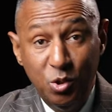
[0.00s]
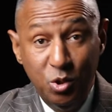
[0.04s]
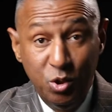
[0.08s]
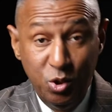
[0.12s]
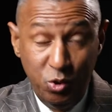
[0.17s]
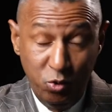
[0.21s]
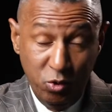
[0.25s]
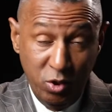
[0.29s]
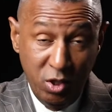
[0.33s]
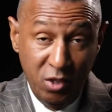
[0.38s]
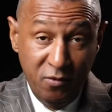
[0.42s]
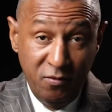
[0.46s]

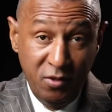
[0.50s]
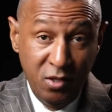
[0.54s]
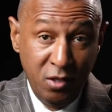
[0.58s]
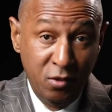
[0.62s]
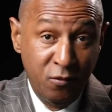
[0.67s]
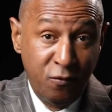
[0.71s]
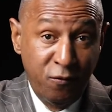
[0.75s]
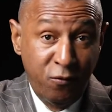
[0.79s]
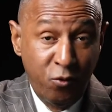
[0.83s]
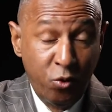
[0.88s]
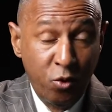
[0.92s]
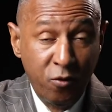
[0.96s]
You live in the
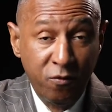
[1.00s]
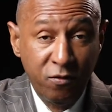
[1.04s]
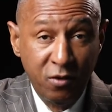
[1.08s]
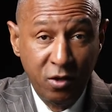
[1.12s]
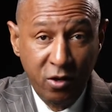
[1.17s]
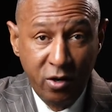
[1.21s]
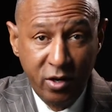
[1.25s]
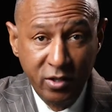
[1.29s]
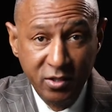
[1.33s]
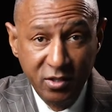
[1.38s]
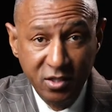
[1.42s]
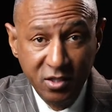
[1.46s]
4th
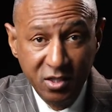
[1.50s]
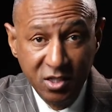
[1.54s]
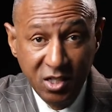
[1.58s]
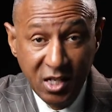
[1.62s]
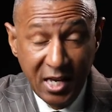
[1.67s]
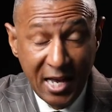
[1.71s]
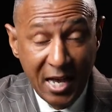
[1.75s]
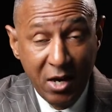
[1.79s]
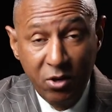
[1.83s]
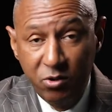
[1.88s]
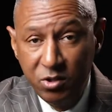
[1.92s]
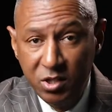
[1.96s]
largest
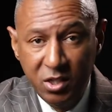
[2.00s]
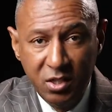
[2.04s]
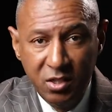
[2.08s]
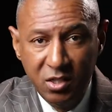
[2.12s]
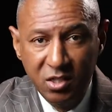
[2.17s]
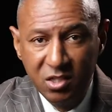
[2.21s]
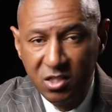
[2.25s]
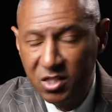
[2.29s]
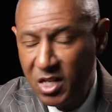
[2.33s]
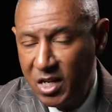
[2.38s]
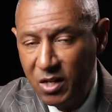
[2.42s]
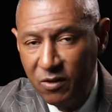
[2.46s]
county in
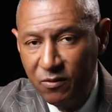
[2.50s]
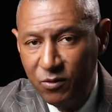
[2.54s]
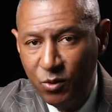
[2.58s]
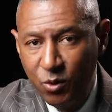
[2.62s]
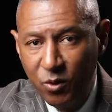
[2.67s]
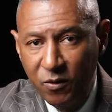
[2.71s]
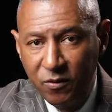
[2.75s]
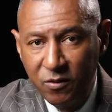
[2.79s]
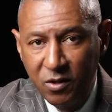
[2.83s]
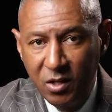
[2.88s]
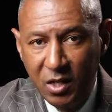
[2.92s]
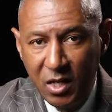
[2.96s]
the state of
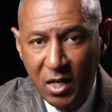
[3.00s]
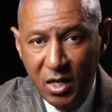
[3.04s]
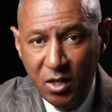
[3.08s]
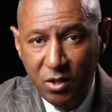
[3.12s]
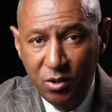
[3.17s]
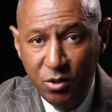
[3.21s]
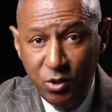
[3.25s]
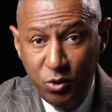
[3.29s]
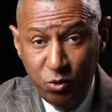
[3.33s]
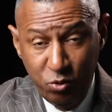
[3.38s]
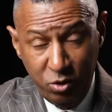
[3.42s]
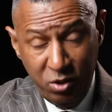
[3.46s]
North
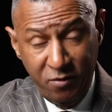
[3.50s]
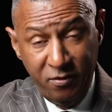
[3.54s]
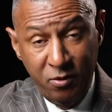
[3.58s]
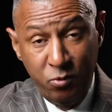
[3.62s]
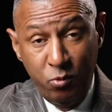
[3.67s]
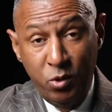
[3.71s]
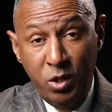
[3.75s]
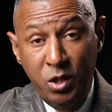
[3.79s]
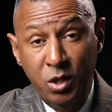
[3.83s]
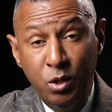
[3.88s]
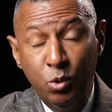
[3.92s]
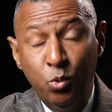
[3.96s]
Carolina. You live
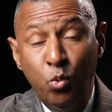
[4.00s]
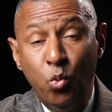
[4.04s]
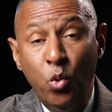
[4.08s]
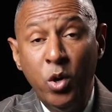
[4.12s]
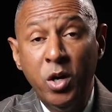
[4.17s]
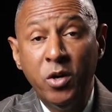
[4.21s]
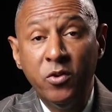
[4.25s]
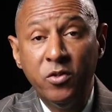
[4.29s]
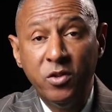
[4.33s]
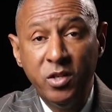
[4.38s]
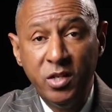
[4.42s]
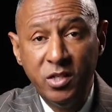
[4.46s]
in one of the
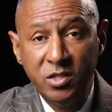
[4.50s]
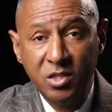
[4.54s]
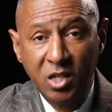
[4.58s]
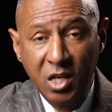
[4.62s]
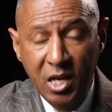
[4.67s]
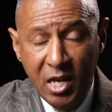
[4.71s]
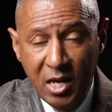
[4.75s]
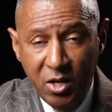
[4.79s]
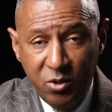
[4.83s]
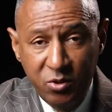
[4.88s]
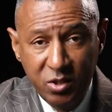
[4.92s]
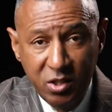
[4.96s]
wealthiest
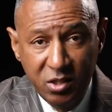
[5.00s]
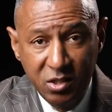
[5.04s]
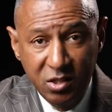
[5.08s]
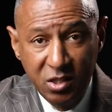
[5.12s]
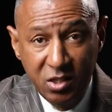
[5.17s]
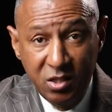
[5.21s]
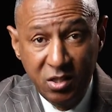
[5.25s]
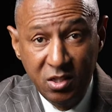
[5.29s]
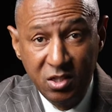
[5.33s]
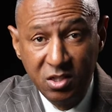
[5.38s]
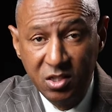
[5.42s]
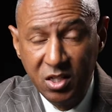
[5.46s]
counties
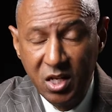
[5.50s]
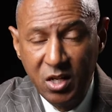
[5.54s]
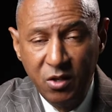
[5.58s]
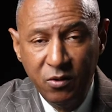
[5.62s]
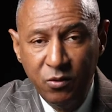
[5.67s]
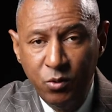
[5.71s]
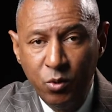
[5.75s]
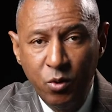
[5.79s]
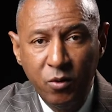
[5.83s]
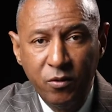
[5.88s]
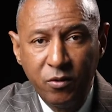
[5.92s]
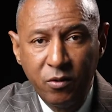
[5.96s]
in the state
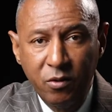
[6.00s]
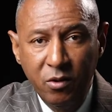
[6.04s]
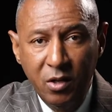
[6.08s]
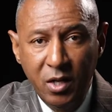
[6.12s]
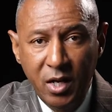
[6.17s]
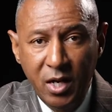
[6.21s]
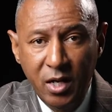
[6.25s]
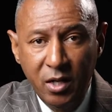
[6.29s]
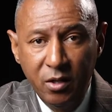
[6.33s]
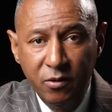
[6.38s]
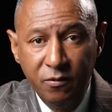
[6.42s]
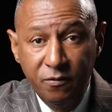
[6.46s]
of North
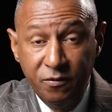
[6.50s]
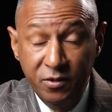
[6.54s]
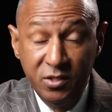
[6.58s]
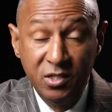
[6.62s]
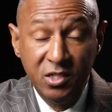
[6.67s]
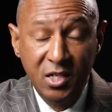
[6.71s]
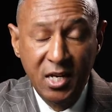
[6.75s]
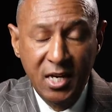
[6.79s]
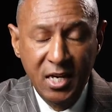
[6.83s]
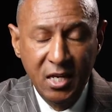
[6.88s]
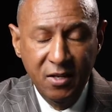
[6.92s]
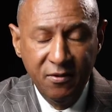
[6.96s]
Carolina,
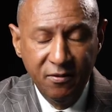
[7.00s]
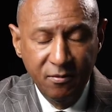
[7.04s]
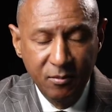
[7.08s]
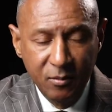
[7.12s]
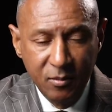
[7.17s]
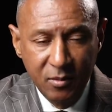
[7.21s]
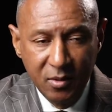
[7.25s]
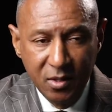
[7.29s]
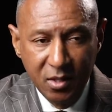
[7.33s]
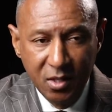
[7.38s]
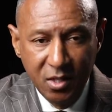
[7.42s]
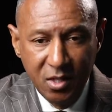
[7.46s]
Forsyth.
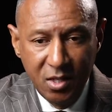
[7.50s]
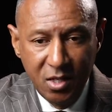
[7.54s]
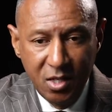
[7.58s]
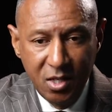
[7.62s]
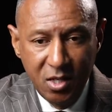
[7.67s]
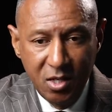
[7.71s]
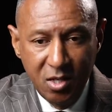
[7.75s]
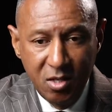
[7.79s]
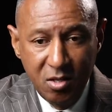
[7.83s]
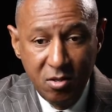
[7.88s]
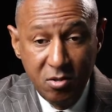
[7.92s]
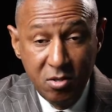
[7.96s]

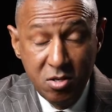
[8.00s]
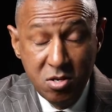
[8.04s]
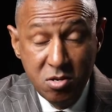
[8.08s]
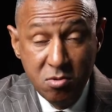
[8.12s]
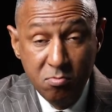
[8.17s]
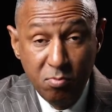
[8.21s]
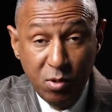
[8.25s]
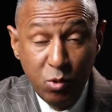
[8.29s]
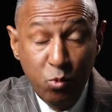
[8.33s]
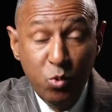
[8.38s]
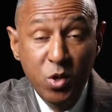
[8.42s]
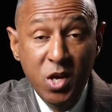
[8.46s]

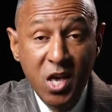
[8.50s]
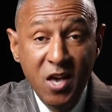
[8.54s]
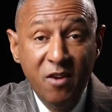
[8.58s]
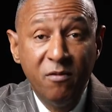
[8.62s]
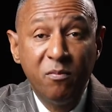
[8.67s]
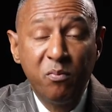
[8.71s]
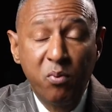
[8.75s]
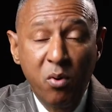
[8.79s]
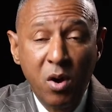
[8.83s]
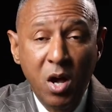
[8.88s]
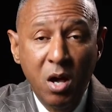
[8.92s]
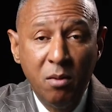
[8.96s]
But we
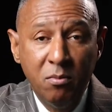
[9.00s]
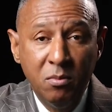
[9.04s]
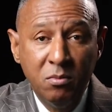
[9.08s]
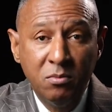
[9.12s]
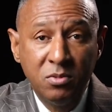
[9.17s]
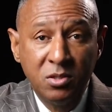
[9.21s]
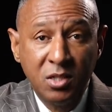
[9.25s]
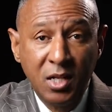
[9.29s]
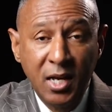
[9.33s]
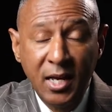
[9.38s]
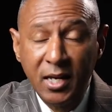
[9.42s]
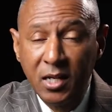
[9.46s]
have
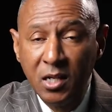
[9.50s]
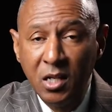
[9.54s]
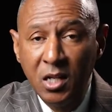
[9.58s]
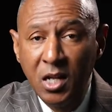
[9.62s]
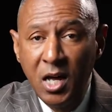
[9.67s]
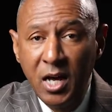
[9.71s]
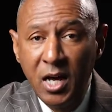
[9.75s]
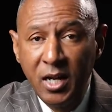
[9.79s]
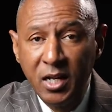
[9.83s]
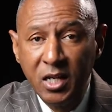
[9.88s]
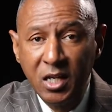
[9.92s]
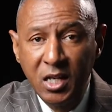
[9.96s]
problems like a
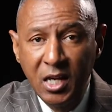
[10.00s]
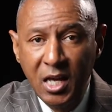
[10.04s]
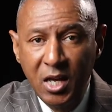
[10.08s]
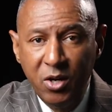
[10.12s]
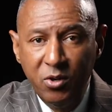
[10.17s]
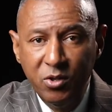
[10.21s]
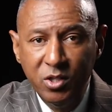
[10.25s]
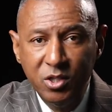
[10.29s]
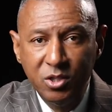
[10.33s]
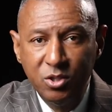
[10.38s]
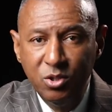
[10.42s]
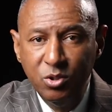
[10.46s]
lot of
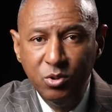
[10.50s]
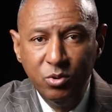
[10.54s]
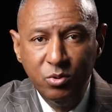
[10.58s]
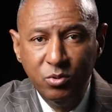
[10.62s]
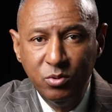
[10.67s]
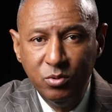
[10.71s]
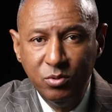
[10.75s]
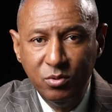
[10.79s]
counties do.